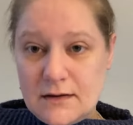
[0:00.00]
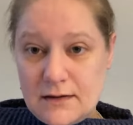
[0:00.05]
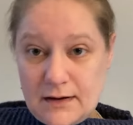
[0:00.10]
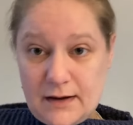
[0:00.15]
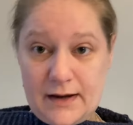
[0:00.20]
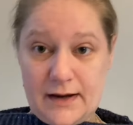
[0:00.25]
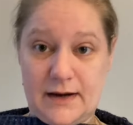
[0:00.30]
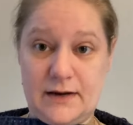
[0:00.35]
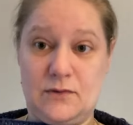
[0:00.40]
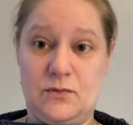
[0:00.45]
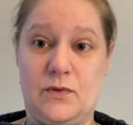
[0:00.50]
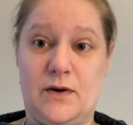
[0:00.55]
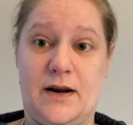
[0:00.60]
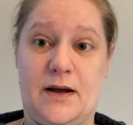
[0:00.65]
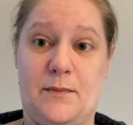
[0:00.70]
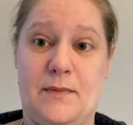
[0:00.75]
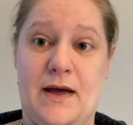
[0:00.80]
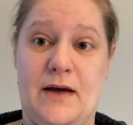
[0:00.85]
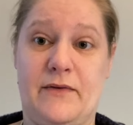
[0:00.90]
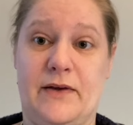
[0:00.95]
And when
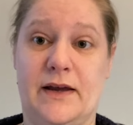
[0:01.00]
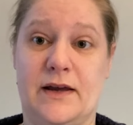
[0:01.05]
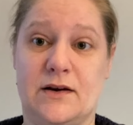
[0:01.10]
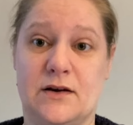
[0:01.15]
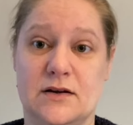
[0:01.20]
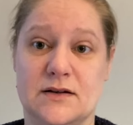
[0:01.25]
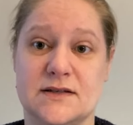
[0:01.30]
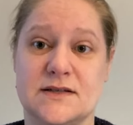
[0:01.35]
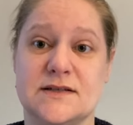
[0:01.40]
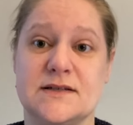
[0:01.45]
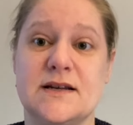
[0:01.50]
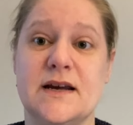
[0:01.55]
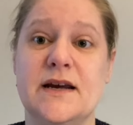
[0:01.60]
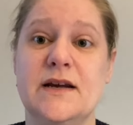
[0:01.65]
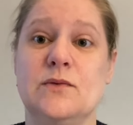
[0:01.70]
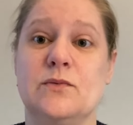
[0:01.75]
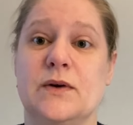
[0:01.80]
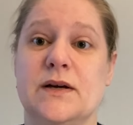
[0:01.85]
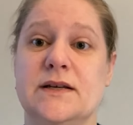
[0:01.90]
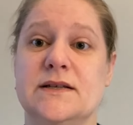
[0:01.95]
I'm having it on
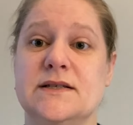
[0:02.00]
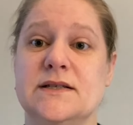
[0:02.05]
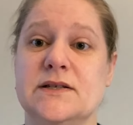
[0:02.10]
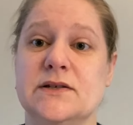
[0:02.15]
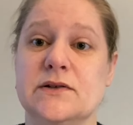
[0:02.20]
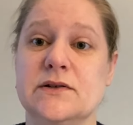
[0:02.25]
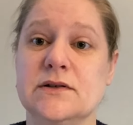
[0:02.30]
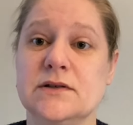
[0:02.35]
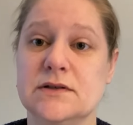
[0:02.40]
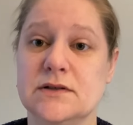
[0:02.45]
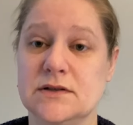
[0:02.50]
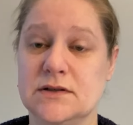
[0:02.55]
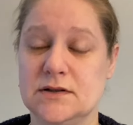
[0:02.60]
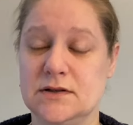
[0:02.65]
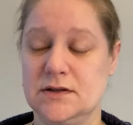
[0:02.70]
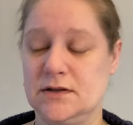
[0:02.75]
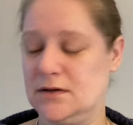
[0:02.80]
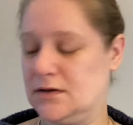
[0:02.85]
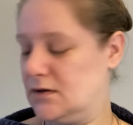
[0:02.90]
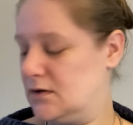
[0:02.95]
sideways here,
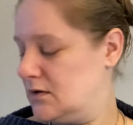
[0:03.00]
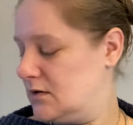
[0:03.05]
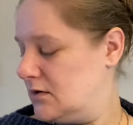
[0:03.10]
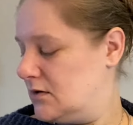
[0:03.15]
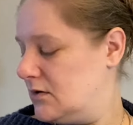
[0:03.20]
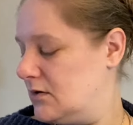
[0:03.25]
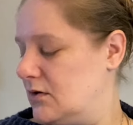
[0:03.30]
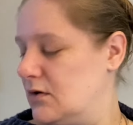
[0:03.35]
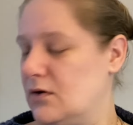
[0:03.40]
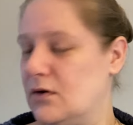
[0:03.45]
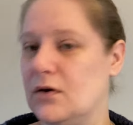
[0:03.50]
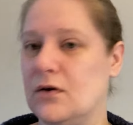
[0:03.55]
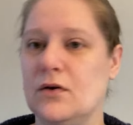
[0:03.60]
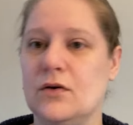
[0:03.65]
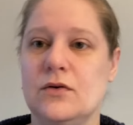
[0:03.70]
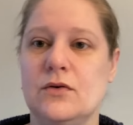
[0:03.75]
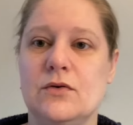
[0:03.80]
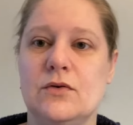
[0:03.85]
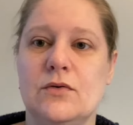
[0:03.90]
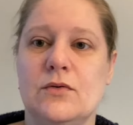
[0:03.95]

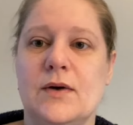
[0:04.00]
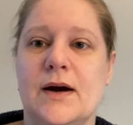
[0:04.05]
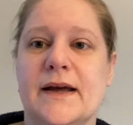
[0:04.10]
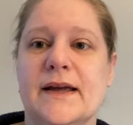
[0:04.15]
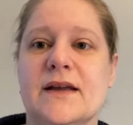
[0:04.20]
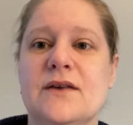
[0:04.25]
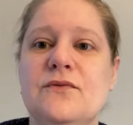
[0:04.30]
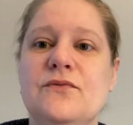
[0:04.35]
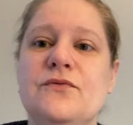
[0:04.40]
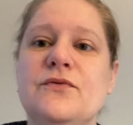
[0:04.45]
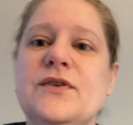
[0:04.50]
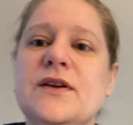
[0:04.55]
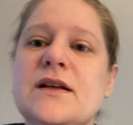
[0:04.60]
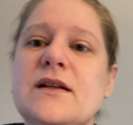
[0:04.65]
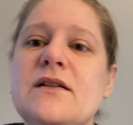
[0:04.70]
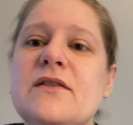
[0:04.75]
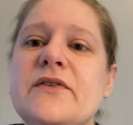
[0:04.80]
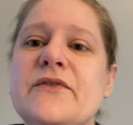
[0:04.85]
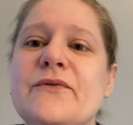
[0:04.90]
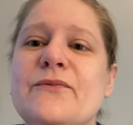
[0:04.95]
oh, I can
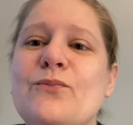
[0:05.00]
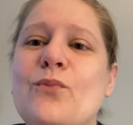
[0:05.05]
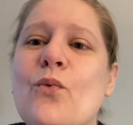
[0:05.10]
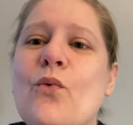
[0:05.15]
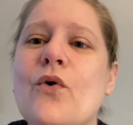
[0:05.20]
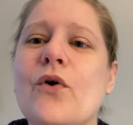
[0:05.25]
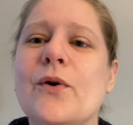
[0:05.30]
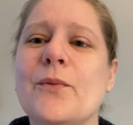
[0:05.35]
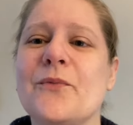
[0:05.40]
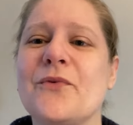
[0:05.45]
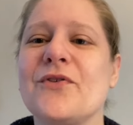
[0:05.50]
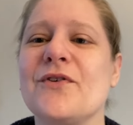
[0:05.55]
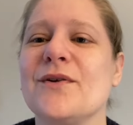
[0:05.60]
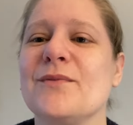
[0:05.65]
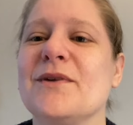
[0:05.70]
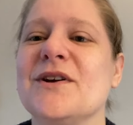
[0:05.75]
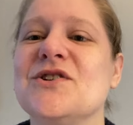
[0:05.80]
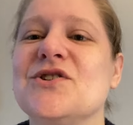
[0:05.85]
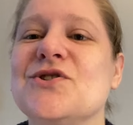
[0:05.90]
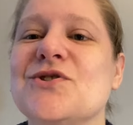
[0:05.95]
feel the warmth on
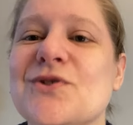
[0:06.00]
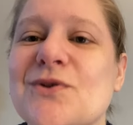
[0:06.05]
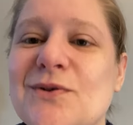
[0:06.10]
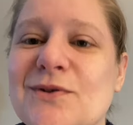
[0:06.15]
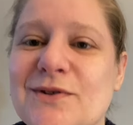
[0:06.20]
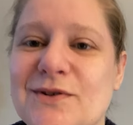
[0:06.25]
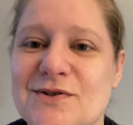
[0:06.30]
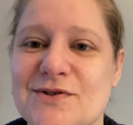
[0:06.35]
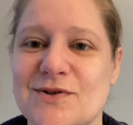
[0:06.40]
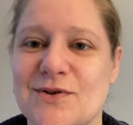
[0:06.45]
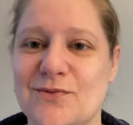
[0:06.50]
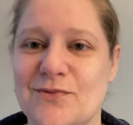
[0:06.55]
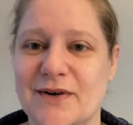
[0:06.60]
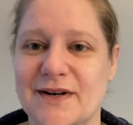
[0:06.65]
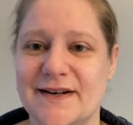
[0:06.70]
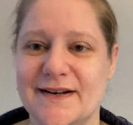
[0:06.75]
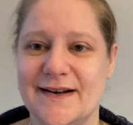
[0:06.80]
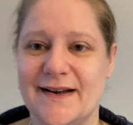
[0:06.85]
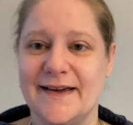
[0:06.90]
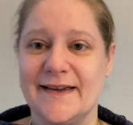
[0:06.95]
my shoulders
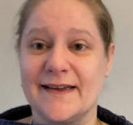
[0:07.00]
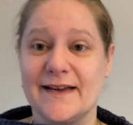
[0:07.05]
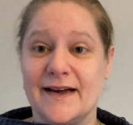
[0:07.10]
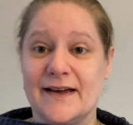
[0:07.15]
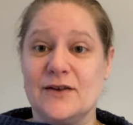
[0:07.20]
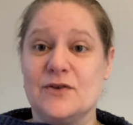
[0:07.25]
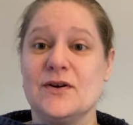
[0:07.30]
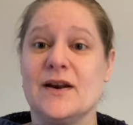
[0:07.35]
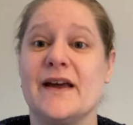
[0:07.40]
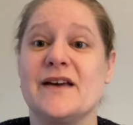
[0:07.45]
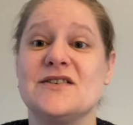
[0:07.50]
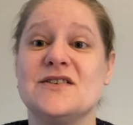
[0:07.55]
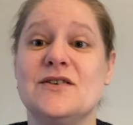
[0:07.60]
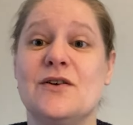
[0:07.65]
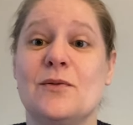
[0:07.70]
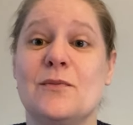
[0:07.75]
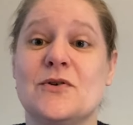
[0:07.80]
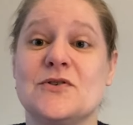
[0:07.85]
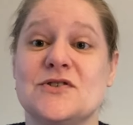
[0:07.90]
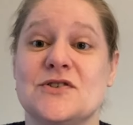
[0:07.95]
already. Like I could actually
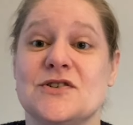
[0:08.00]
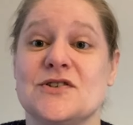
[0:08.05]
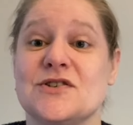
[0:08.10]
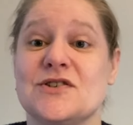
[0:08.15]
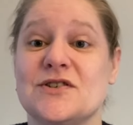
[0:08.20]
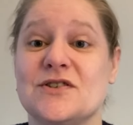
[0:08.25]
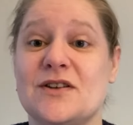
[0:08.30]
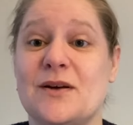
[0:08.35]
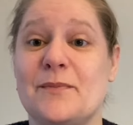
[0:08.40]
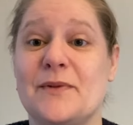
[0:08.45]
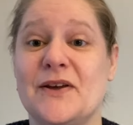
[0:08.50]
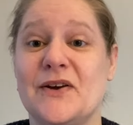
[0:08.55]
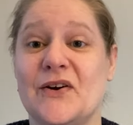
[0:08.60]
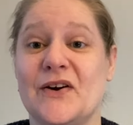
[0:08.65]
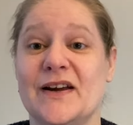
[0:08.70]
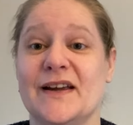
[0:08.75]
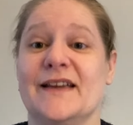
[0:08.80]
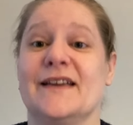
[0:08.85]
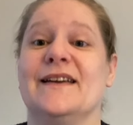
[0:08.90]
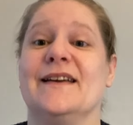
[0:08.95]
almost just stop here
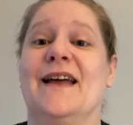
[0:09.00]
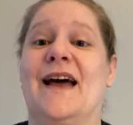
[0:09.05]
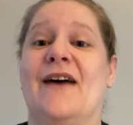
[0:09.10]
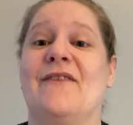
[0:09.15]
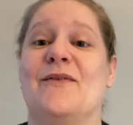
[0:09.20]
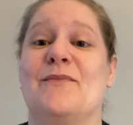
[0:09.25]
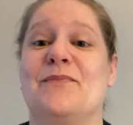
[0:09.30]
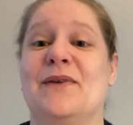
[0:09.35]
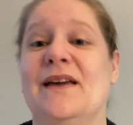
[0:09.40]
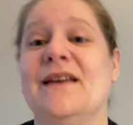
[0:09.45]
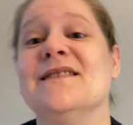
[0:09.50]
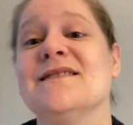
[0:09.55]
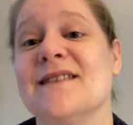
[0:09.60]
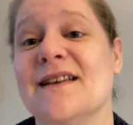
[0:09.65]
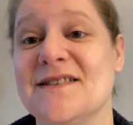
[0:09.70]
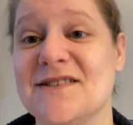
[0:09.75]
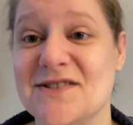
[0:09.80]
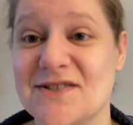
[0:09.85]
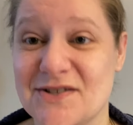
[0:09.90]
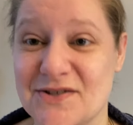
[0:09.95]
and have a piece
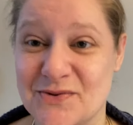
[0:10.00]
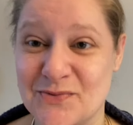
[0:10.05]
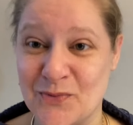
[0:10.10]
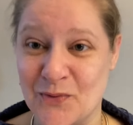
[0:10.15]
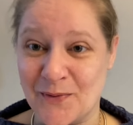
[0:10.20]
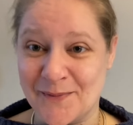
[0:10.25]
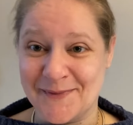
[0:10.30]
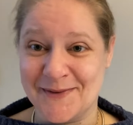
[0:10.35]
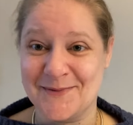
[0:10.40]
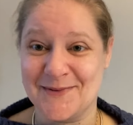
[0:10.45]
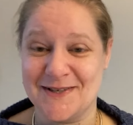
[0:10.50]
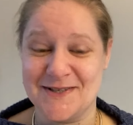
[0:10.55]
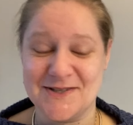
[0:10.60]
that's just warming my